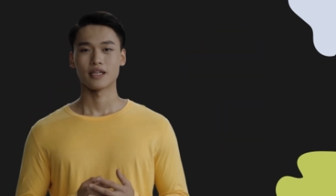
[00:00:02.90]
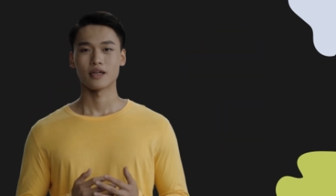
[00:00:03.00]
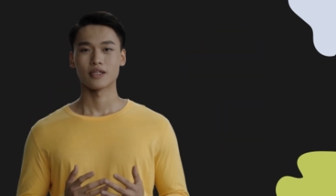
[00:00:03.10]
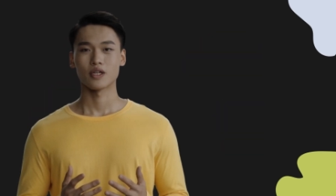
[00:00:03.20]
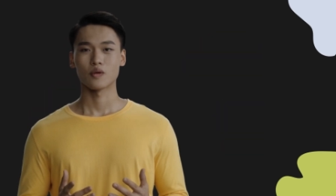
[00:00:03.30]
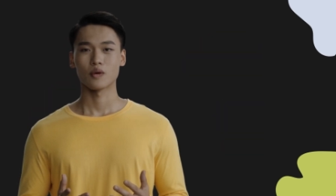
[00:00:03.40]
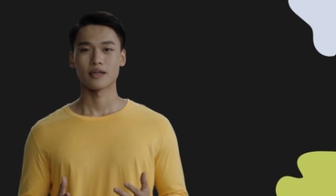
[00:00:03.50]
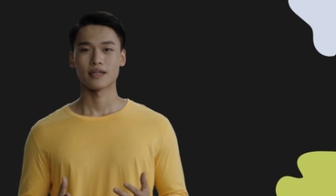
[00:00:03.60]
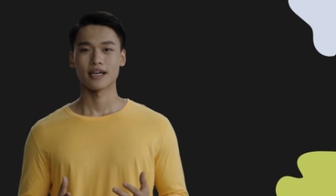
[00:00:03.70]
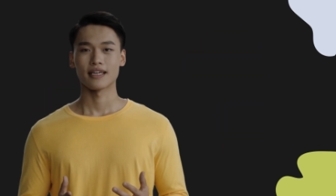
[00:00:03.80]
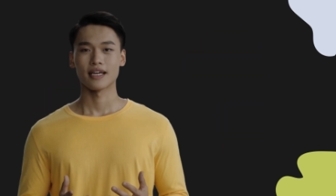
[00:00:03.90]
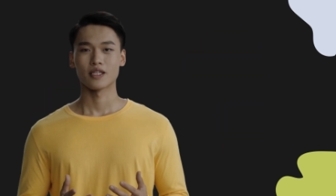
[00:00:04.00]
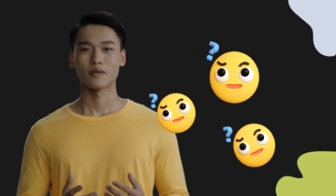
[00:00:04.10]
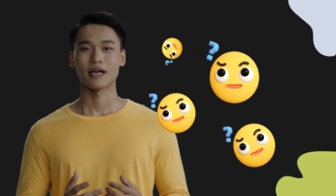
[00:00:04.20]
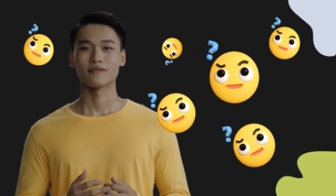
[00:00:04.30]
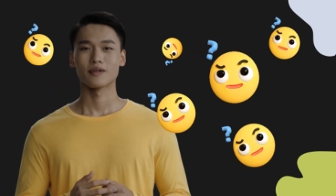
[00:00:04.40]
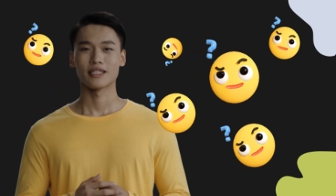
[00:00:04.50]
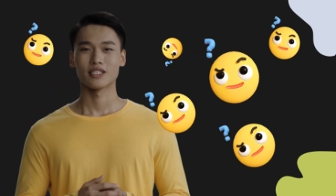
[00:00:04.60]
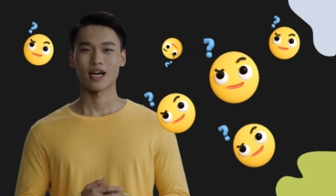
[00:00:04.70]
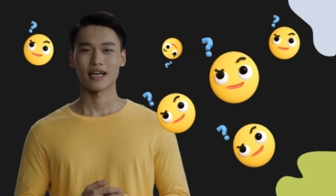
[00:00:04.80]
on a new word that you might
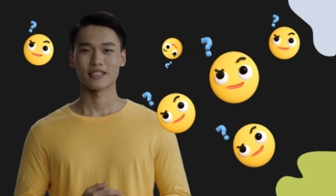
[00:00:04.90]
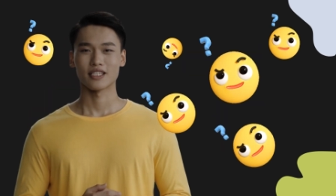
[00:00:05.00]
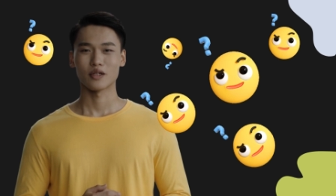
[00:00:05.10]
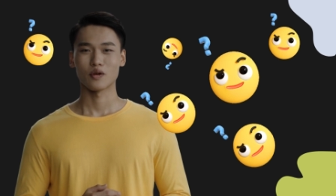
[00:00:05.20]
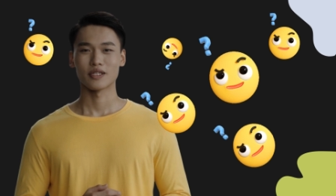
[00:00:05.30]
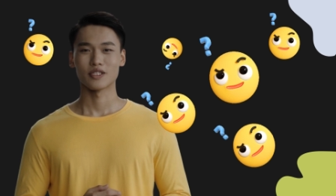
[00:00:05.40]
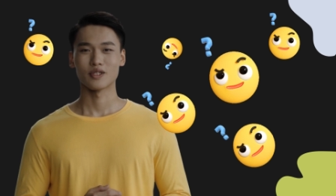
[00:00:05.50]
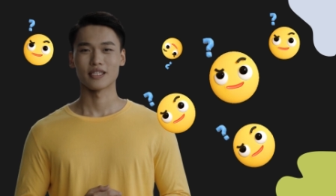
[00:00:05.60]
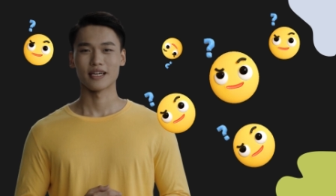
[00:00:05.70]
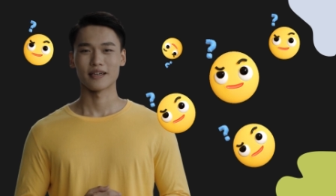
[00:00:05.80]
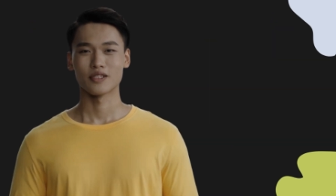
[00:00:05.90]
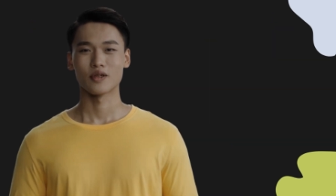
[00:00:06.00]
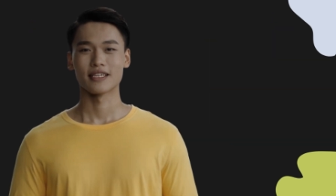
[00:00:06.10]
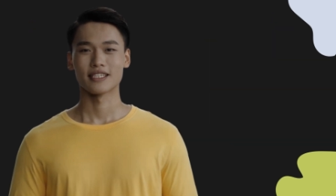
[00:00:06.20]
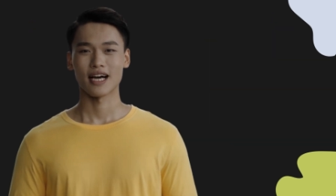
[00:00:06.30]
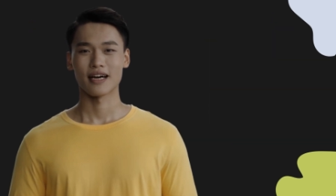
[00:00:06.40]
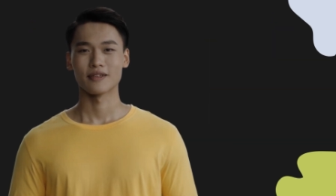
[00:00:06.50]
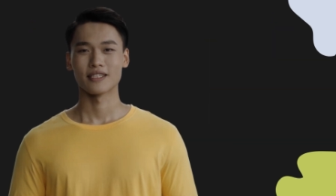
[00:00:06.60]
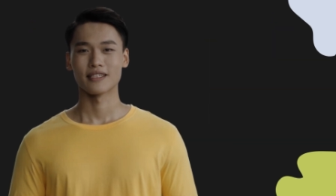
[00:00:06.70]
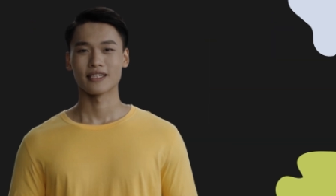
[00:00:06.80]
find challenging or intriguing. So let's
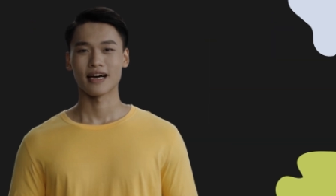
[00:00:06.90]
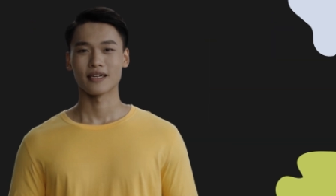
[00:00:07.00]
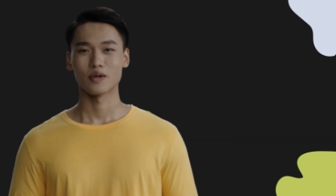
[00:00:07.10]
dive into today's